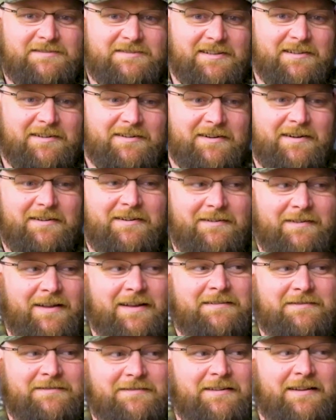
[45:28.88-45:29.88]
that's in
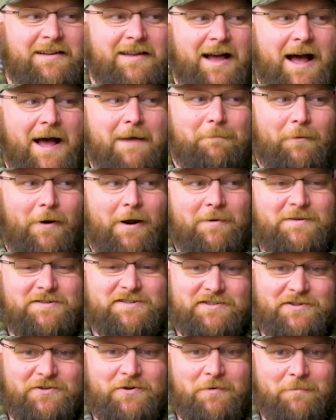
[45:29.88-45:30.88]
like I probably
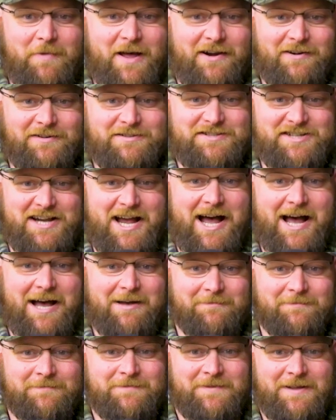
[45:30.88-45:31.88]
should do a better
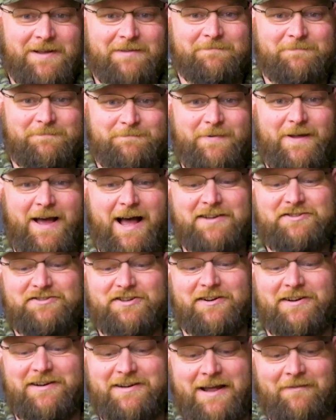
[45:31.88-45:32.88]
job of I
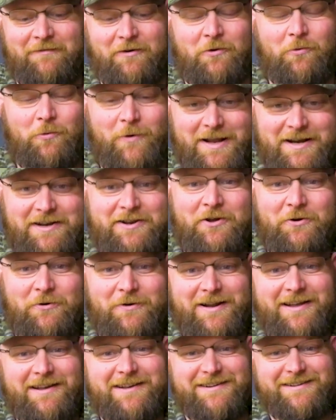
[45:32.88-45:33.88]
shouldn't have never quit
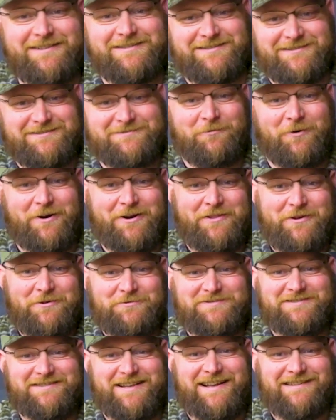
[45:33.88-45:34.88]
doing it because it's one of
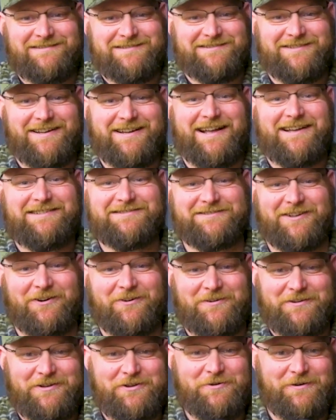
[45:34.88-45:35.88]
those things. It's like I
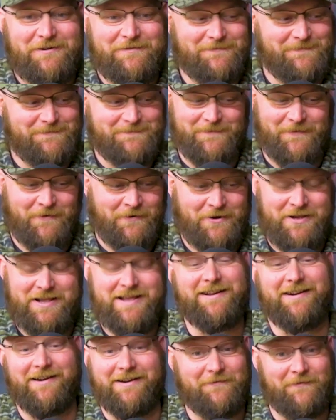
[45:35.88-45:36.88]
started doing it for
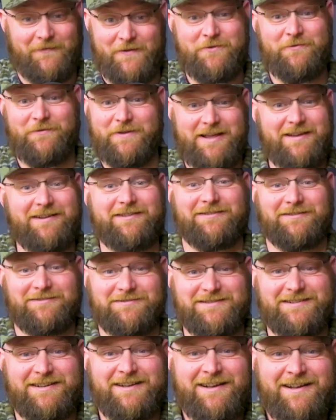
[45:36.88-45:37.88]
few
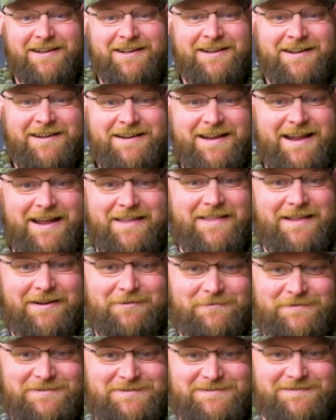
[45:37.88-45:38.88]
years and then it
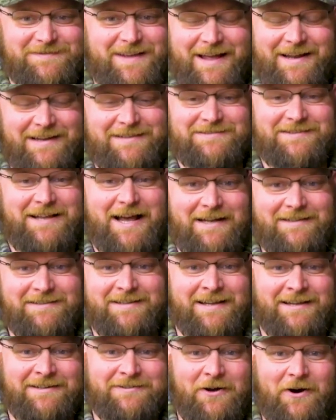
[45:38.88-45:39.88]
was I just got
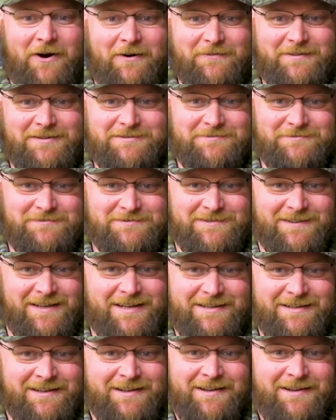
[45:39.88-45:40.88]
ticked off because it was
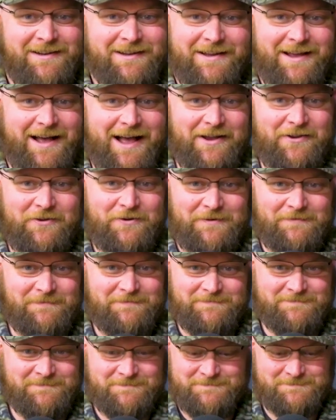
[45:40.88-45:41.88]
like I
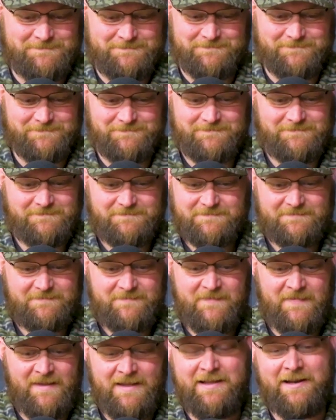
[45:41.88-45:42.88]
couldn't,
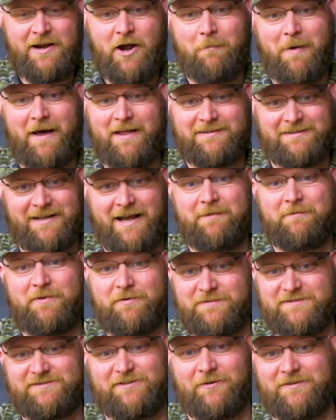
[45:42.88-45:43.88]
by the time you
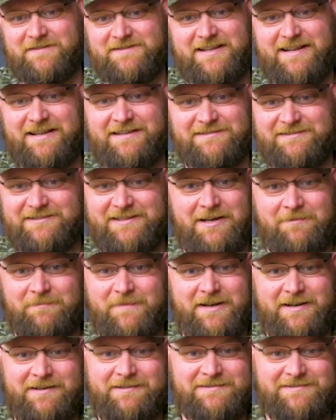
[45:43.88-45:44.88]
would start seeing something,
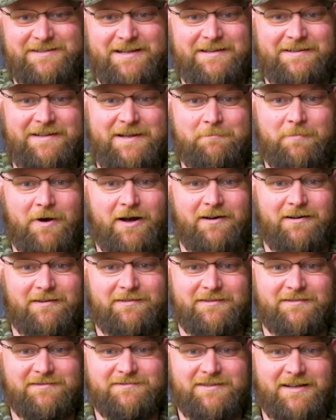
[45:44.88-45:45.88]
then it just get
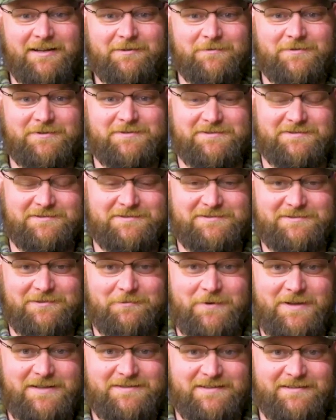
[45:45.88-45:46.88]
debunked and it's like, well, this is just a
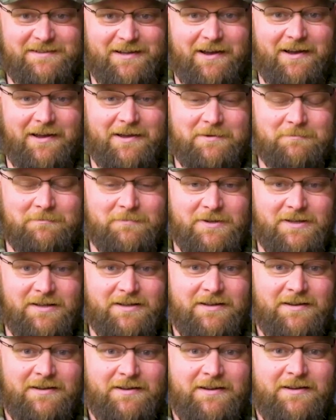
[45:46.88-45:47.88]
waste of time. But
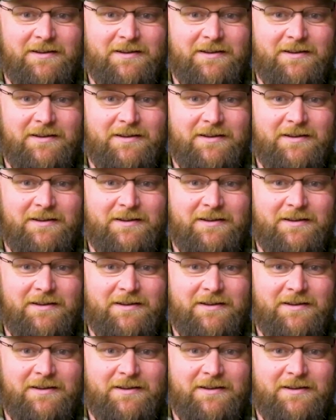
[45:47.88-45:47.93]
